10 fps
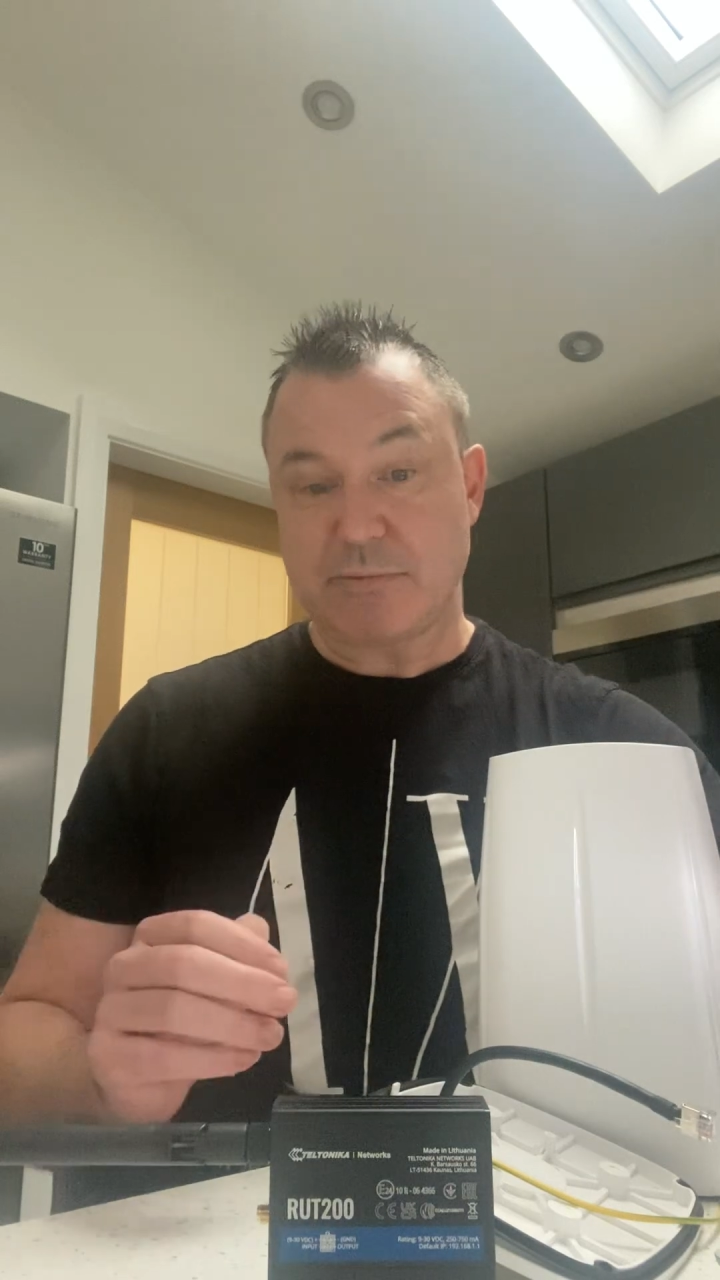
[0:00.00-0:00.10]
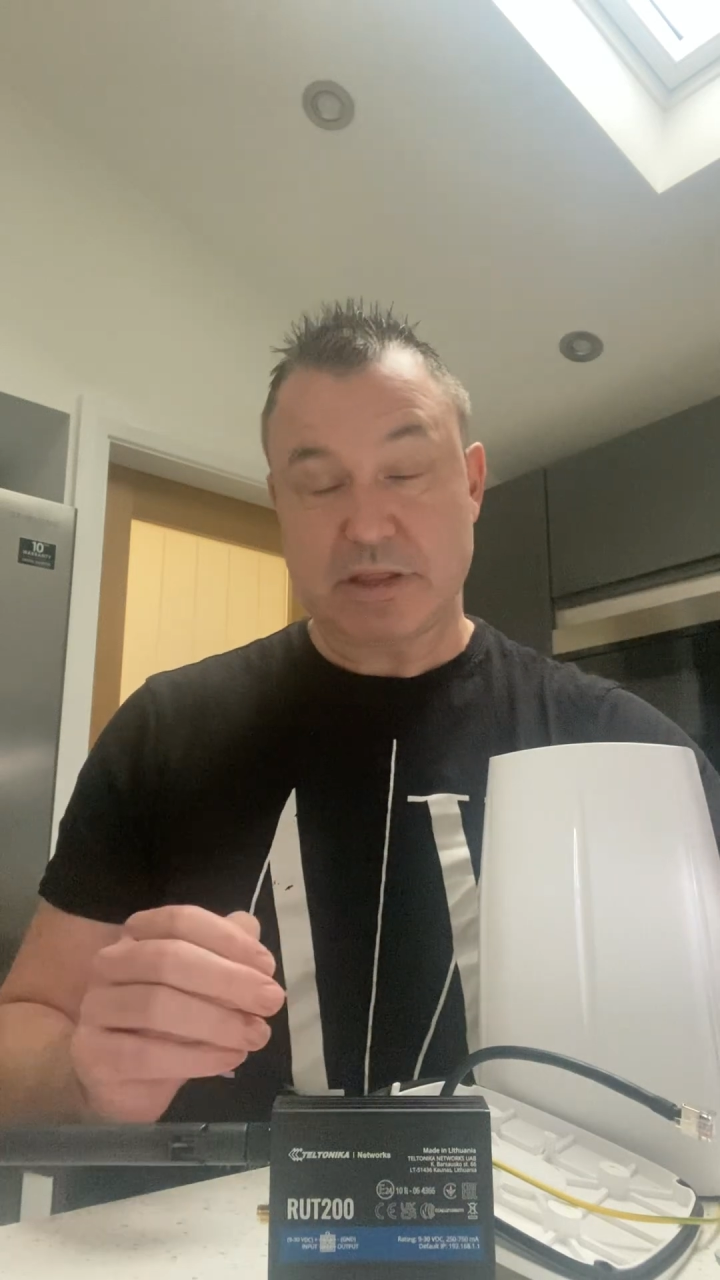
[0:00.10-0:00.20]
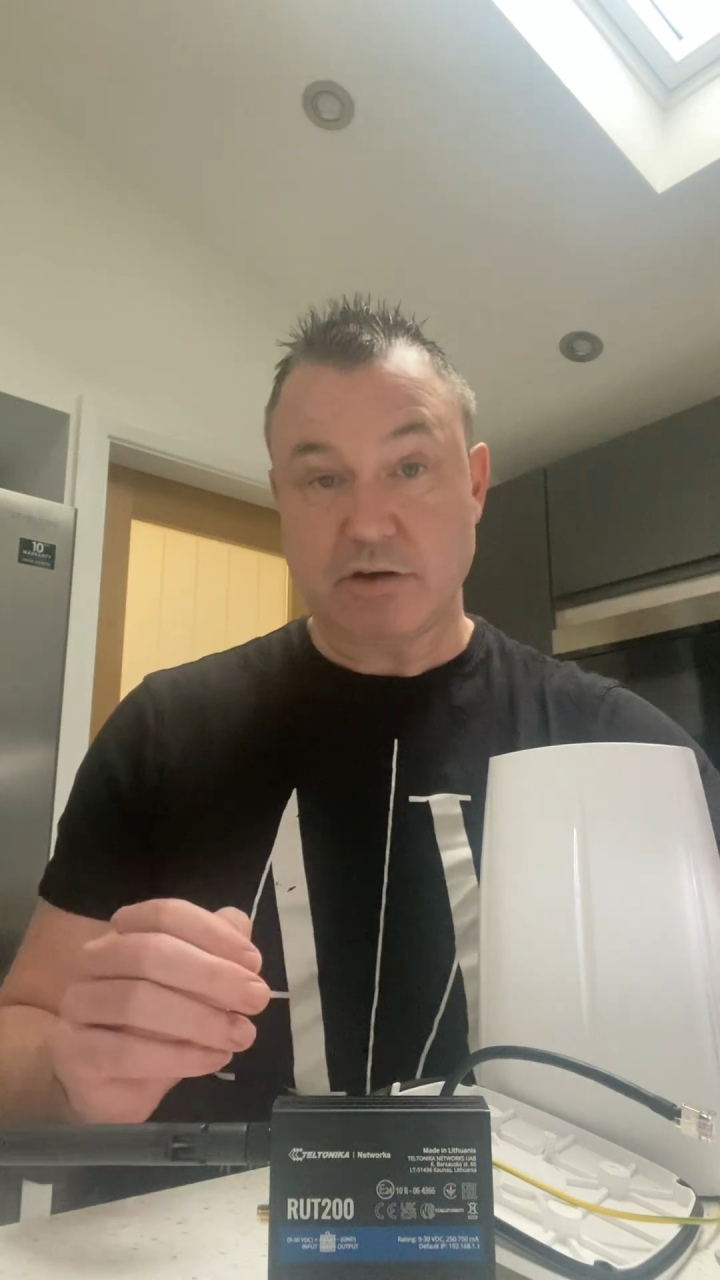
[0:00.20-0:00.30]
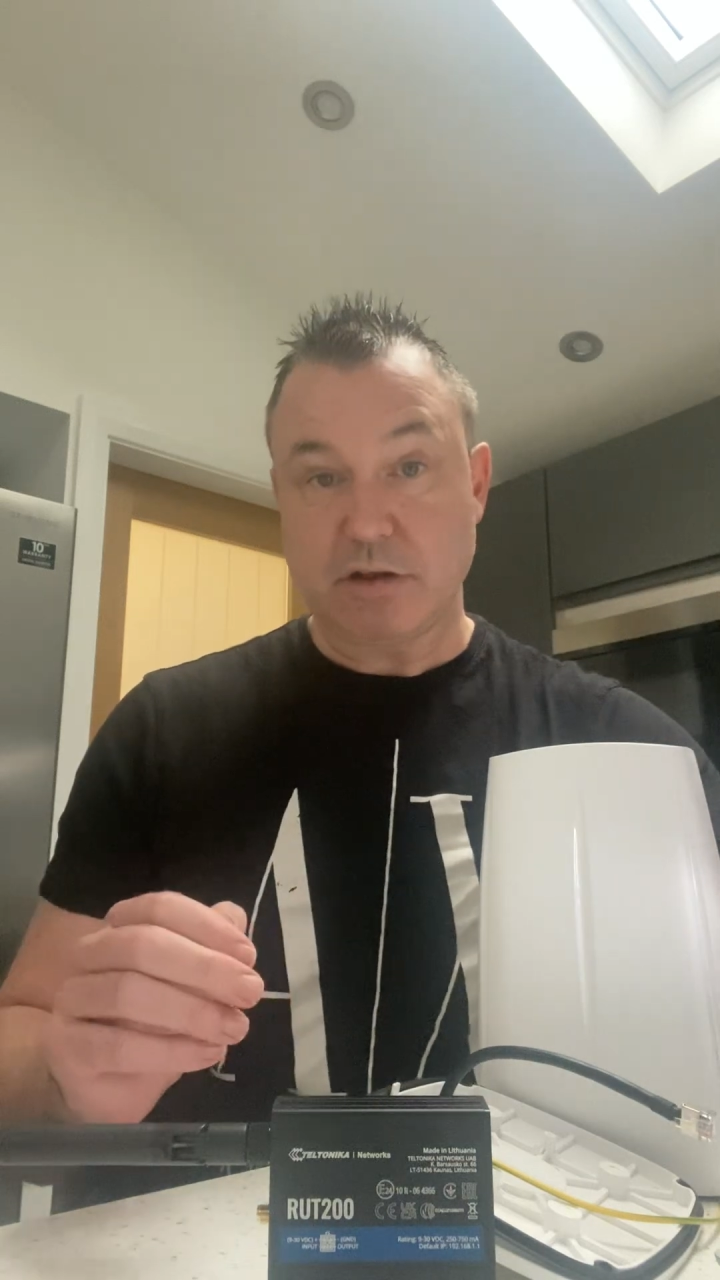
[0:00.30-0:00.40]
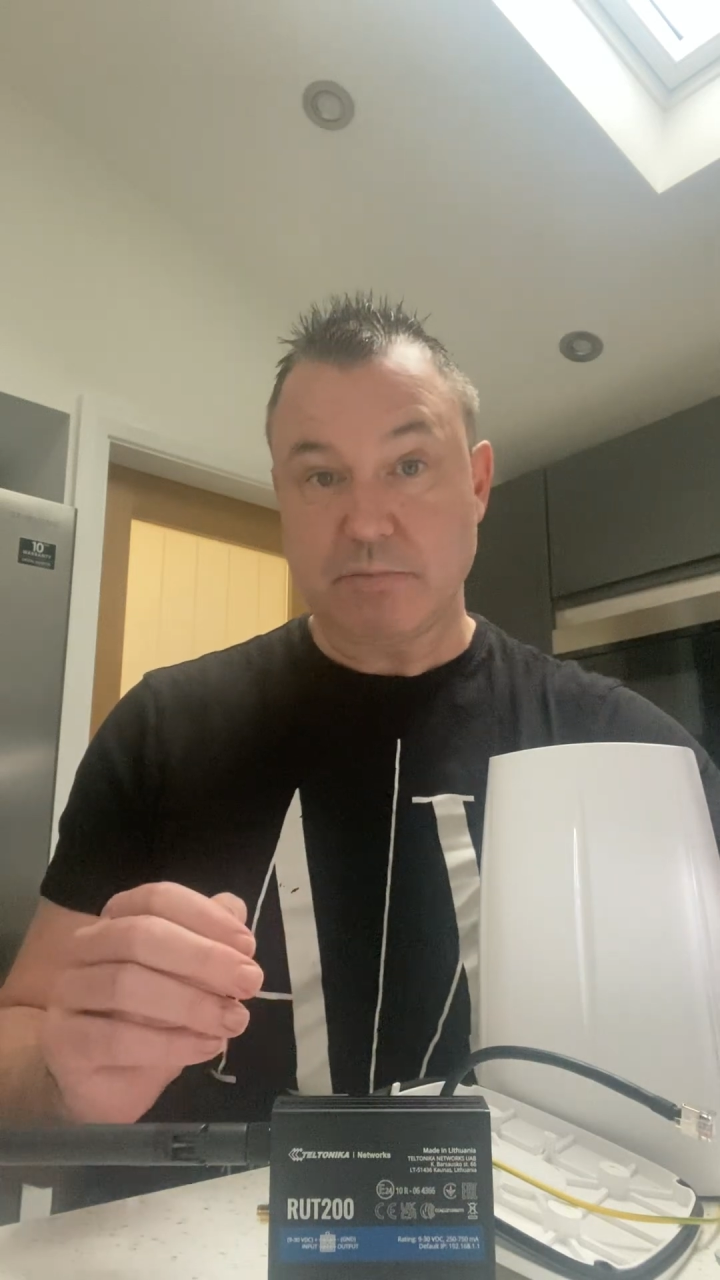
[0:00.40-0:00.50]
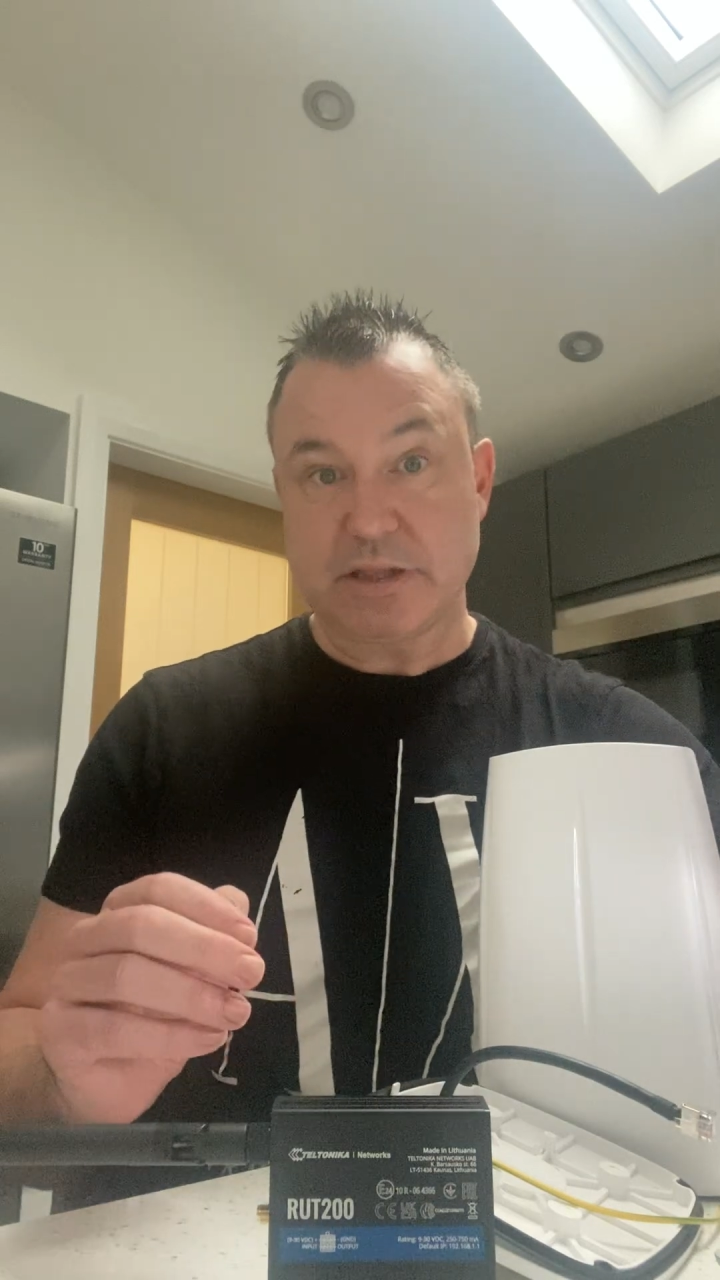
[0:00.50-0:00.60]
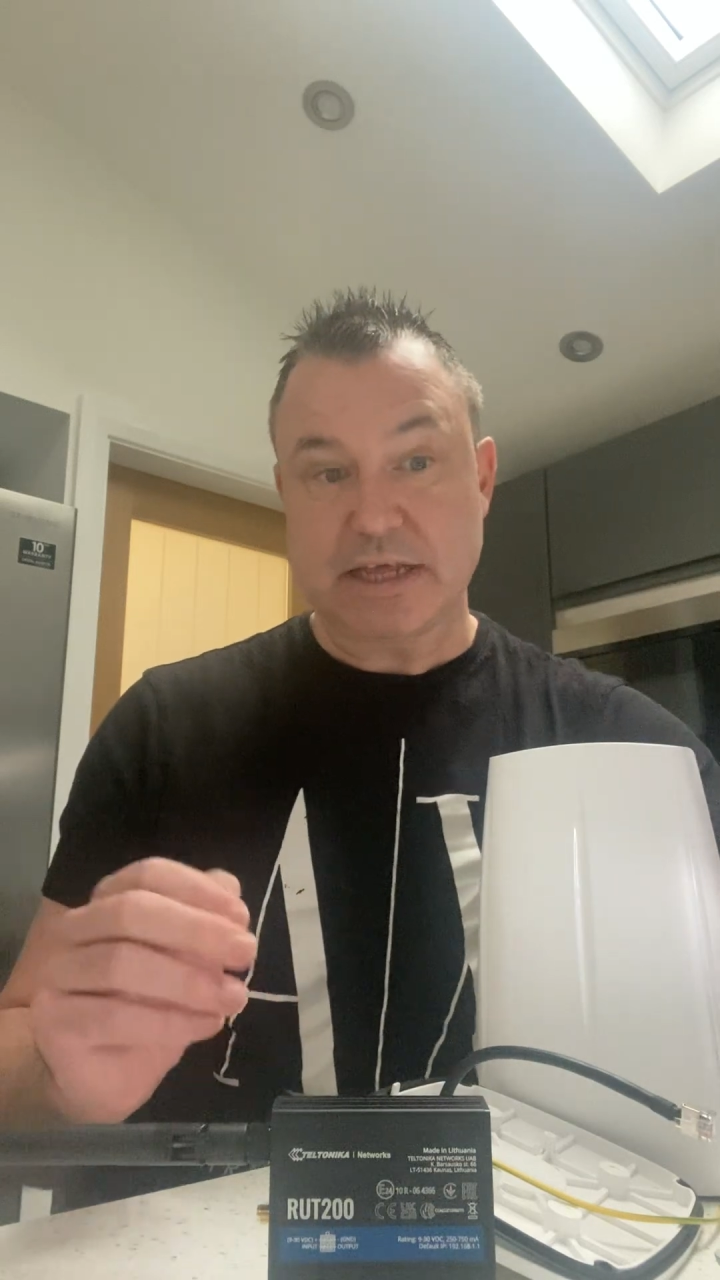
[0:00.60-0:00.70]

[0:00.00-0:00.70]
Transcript: with it all, but